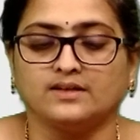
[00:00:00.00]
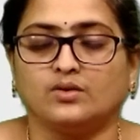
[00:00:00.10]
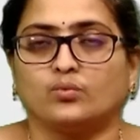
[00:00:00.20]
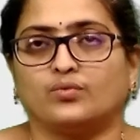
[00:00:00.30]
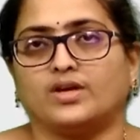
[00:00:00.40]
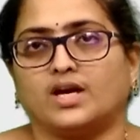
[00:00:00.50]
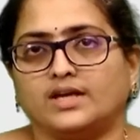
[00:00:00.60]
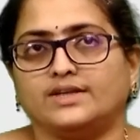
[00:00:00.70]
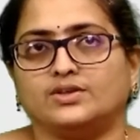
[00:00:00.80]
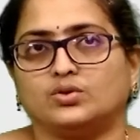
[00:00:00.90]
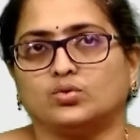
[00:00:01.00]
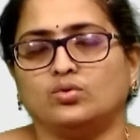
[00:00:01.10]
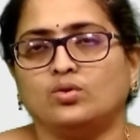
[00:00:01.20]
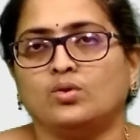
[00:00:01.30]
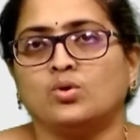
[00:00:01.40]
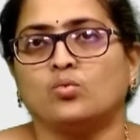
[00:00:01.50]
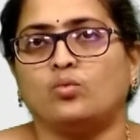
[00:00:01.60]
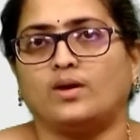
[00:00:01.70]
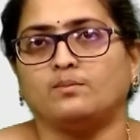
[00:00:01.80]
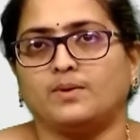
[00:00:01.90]
Vi into
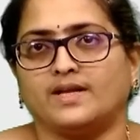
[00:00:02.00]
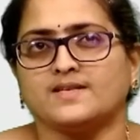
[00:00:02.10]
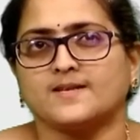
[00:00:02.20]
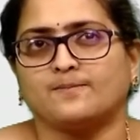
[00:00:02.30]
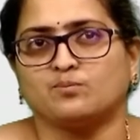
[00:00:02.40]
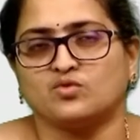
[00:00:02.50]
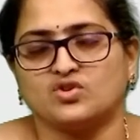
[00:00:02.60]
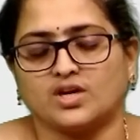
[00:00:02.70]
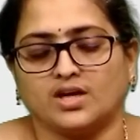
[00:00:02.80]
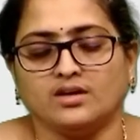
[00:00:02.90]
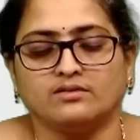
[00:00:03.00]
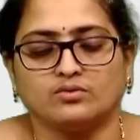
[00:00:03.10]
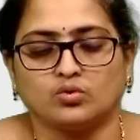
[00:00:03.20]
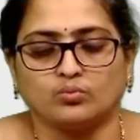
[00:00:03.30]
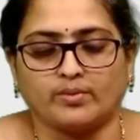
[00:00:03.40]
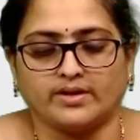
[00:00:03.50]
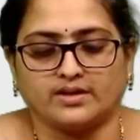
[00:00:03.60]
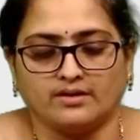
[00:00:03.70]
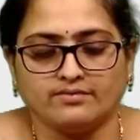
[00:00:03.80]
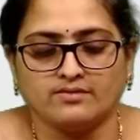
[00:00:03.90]
1 plus j 2 pi
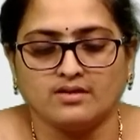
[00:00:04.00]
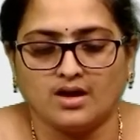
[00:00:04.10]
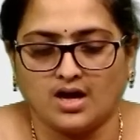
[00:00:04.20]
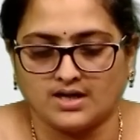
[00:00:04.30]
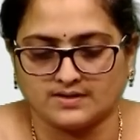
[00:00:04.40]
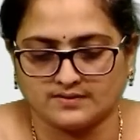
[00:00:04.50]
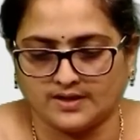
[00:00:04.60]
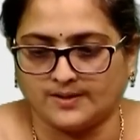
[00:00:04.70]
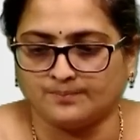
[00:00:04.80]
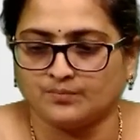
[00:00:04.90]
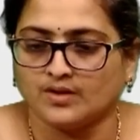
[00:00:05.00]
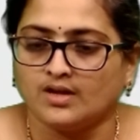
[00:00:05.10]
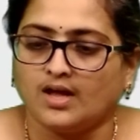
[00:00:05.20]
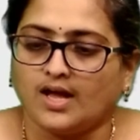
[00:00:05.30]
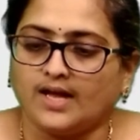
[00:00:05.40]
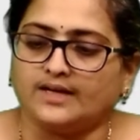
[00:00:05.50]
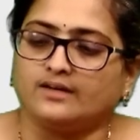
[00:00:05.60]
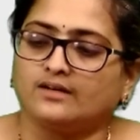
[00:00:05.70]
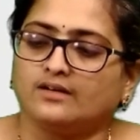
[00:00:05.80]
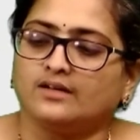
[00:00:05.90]
f RC. And
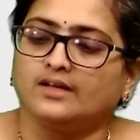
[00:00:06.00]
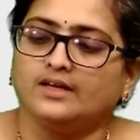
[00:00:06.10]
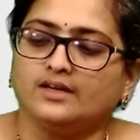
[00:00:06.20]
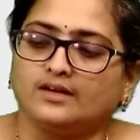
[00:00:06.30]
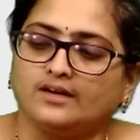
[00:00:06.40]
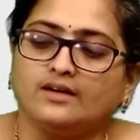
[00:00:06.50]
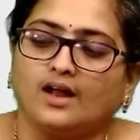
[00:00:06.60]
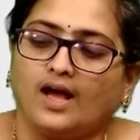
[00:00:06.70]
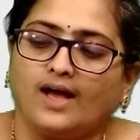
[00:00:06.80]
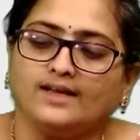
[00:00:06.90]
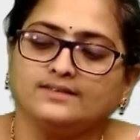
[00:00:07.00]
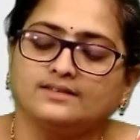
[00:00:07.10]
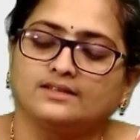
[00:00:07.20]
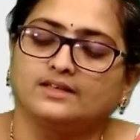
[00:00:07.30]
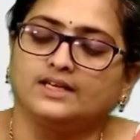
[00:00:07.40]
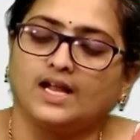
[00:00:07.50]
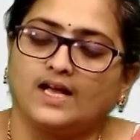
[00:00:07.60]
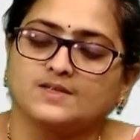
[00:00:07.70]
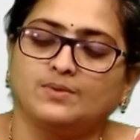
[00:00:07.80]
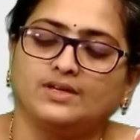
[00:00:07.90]
here, as it
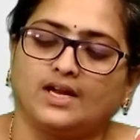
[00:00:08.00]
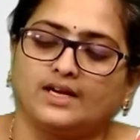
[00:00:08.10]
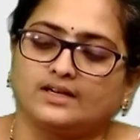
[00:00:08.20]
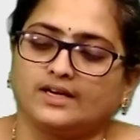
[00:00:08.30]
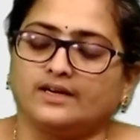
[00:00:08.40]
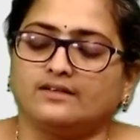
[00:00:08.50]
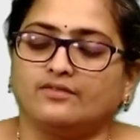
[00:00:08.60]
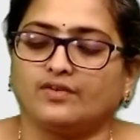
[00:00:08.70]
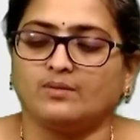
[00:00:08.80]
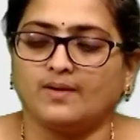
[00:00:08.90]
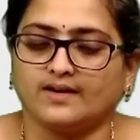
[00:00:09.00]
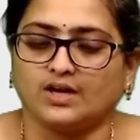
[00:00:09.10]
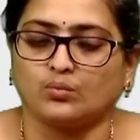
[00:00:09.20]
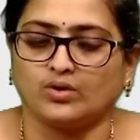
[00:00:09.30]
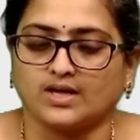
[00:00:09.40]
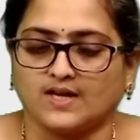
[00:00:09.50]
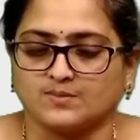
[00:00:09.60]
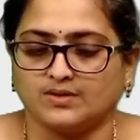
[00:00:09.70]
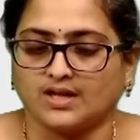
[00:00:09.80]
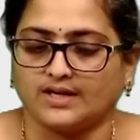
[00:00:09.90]
has been connected, the feedback network has
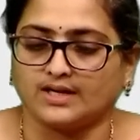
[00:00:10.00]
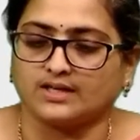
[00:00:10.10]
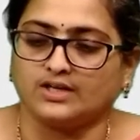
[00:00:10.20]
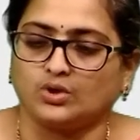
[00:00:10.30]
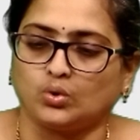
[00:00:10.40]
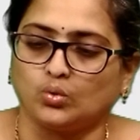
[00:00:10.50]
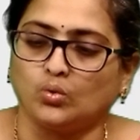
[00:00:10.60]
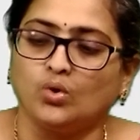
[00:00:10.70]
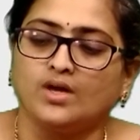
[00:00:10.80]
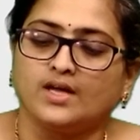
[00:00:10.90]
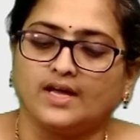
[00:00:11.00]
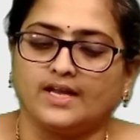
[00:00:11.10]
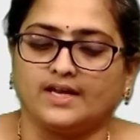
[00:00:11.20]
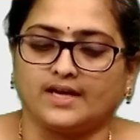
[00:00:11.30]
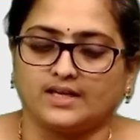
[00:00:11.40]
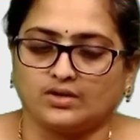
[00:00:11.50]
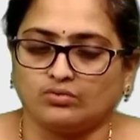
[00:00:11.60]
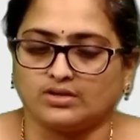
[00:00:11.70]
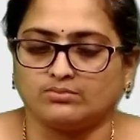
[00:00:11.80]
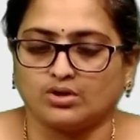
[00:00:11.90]
been connected to a negative
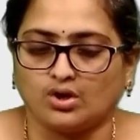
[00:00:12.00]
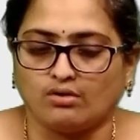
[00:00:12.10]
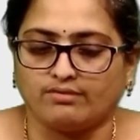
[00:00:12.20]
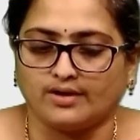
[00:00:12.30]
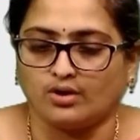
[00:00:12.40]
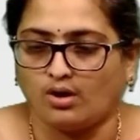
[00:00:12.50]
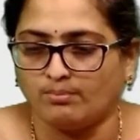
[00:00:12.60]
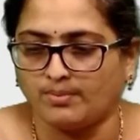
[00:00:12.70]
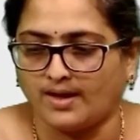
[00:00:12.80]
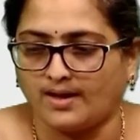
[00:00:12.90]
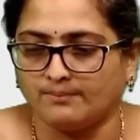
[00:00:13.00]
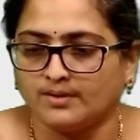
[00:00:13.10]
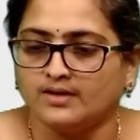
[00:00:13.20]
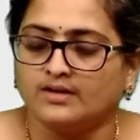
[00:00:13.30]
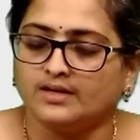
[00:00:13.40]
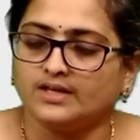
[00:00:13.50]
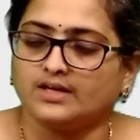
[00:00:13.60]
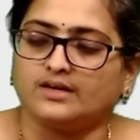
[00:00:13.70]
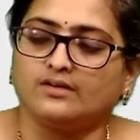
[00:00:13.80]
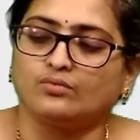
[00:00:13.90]
terminal of an op amp.
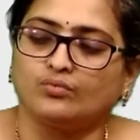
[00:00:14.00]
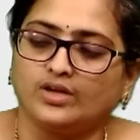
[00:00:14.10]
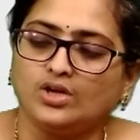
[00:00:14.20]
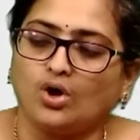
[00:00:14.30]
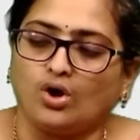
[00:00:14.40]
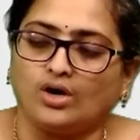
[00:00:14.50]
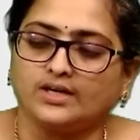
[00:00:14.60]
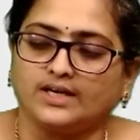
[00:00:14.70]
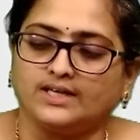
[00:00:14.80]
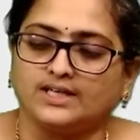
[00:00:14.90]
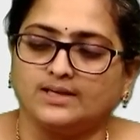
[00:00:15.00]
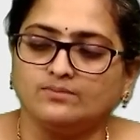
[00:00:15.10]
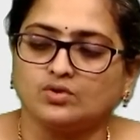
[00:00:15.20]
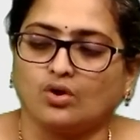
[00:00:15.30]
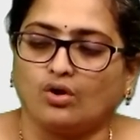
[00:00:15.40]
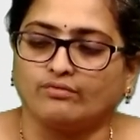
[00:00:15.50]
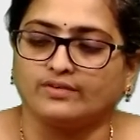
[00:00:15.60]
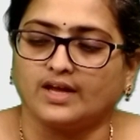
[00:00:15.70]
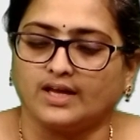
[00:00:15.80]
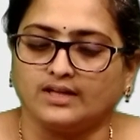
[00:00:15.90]
Here, V0 in terms of
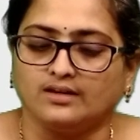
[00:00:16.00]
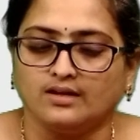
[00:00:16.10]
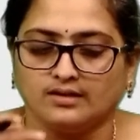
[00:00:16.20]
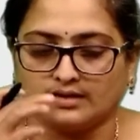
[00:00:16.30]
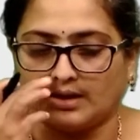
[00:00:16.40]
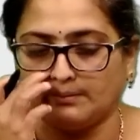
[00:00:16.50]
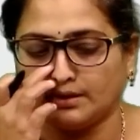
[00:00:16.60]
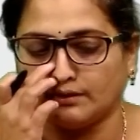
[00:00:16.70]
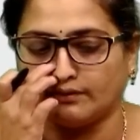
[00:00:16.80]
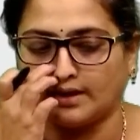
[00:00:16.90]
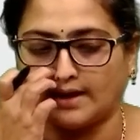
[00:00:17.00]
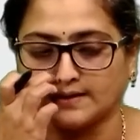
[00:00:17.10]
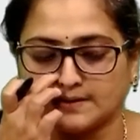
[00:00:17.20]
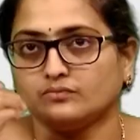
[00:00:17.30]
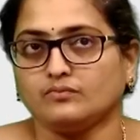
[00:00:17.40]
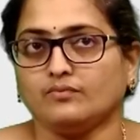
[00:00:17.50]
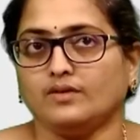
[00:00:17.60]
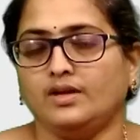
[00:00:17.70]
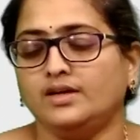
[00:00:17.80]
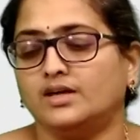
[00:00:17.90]
gain can be given as,
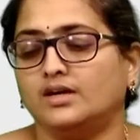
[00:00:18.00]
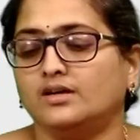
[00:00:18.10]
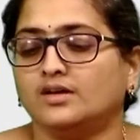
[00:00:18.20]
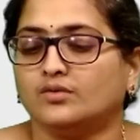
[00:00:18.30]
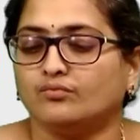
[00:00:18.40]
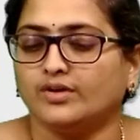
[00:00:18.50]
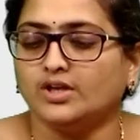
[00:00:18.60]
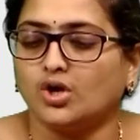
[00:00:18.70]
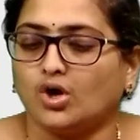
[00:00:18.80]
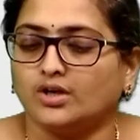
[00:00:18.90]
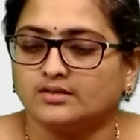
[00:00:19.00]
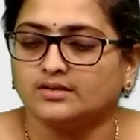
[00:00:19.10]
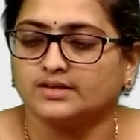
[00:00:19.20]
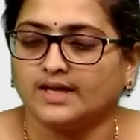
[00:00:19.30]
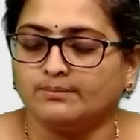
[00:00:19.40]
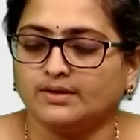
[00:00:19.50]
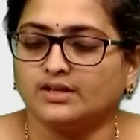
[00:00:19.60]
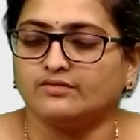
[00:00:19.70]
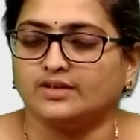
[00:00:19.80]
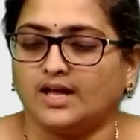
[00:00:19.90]
here V0 can be
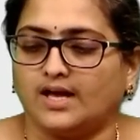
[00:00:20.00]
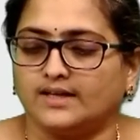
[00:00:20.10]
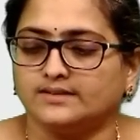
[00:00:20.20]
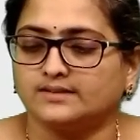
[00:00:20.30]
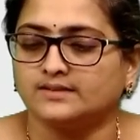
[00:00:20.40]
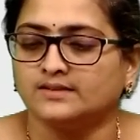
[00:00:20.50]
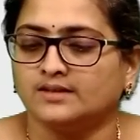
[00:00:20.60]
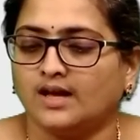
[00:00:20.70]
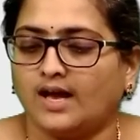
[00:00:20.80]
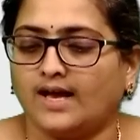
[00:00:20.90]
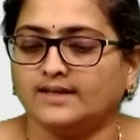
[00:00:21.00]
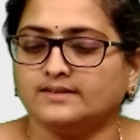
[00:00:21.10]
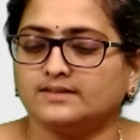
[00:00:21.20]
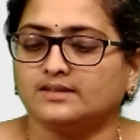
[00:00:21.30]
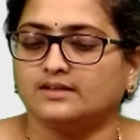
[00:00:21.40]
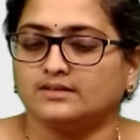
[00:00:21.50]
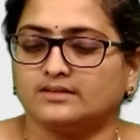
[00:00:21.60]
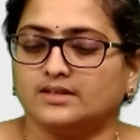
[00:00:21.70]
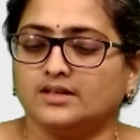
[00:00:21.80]
given as the